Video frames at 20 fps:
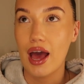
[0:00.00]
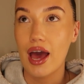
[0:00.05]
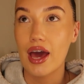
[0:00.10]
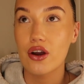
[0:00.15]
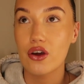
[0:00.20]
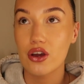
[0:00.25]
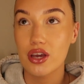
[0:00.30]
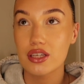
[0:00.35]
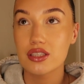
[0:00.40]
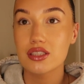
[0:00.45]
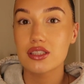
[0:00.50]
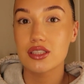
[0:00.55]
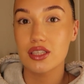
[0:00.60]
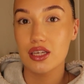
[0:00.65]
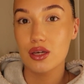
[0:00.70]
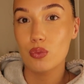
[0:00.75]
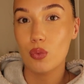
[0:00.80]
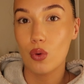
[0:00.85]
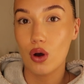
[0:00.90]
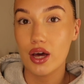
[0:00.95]
And I can
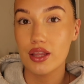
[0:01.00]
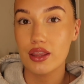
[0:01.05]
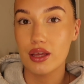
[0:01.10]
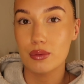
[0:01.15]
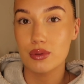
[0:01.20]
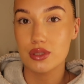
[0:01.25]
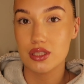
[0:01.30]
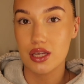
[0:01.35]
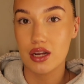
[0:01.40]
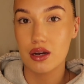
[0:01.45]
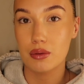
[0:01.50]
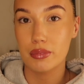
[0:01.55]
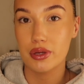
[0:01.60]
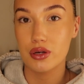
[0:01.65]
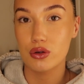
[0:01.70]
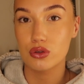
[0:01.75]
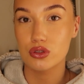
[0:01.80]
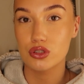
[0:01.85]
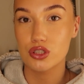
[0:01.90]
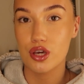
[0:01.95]
see why they was telling me
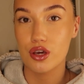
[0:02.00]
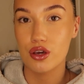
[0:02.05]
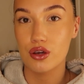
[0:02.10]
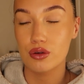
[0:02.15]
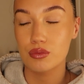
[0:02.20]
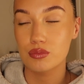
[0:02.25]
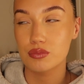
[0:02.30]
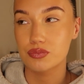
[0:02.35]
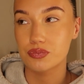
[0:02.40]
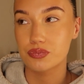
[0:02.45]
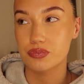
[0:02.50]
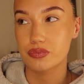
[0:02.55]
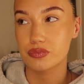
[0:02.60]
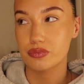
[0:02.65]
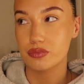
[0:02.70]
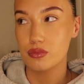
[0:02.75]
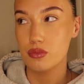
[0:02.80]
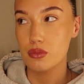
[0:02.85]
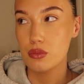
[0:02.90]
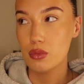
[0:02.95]
not to.
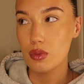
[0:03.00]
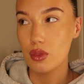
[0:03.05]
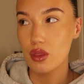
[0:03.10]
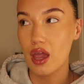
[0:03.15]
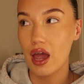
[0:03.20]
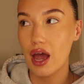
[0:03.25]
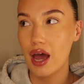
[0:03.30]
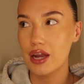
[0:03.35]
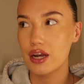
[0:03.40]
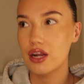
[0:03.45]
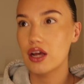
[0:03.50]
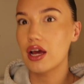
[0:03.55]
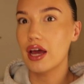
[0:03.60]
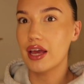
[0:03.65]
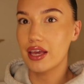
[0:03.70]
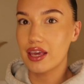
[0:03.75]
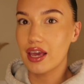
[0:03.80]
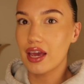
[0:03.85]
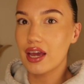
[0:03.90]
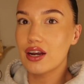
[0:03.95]
And
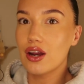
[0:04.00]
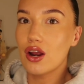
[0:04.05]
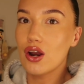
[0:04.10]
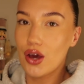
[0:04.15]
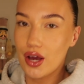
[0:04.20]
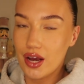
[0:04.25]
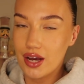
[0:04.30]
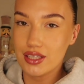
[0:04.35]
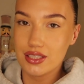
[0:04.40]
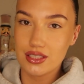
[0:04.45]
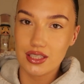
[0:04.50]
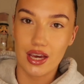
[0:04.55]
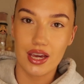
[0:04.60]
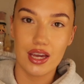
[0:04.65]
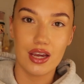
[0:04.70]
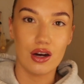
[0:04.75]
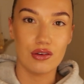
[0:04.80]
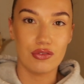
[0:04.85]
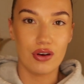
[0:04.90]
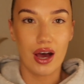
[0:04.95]
again, like I
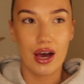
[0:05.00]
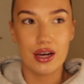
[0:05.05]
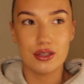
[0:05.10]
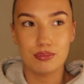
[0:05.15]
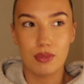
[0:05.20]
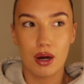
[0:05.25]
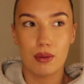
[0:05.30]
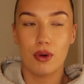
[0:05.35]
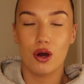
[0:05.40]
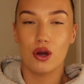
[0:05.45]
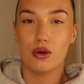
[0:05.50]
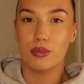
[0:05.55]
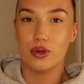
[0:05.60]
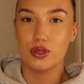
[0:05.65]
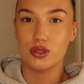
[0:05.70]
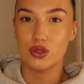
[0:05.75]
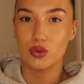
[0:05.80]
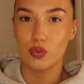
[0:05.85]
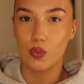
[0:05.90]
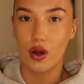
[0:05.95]
say, I've had my
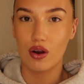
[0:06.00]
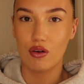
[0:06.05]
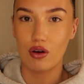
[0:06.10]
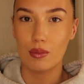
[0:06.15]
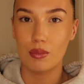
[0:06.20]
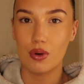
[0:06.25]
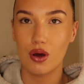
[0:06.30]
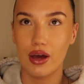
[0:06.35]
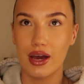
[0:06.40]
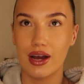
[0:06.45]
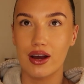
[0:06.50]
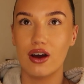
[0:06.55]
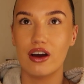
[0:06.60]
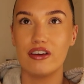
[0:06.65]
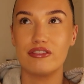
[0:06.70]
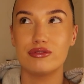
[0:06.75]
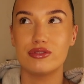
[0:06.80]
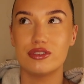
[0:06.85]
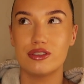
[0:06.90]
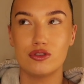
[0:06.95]
moments where I'm like,
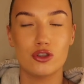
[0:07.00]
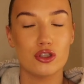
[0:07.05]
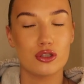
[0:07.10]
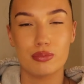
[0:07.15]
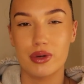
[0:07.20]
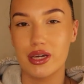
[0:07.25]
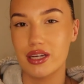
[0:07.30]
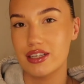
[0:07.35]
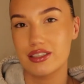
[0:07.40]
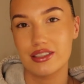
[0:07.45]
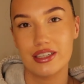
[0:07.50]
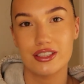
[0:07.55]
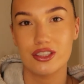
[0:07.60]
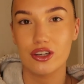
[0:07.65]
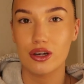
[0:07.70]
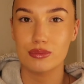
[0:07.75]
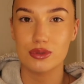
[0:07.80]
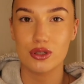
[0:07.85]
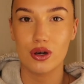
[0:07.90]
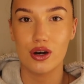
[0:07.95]
I've just made it ten
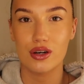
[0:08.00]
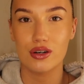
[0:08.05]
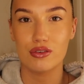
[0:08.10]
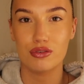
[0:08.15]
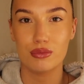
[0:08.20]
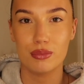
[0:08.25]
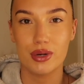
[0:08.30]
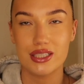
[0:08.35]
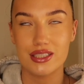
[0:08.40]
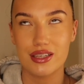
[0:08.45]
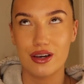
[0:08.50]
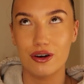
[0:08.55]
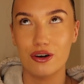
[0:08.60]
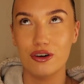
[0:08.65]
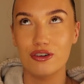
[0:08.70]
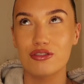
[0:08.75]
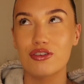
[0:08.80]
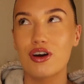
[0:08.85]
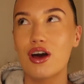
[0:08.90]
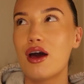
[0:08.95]
times harder for
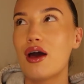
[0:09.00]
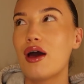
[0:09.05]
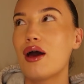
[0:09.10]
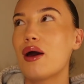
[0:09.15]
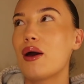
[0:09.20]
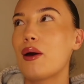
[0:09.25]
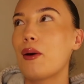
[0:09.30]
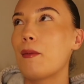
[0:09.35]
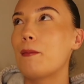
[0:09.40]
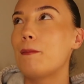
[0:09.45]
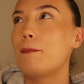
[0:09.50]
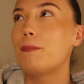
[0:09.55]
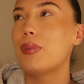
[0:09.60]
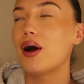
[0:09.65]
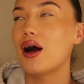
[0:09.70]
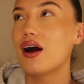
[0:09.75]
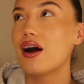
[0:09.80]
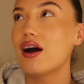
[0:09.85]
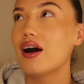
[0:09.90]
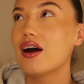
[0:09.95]
myself.
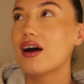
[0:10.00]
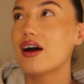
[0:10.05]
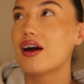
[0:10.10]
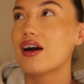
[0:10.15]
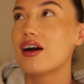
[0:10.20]
But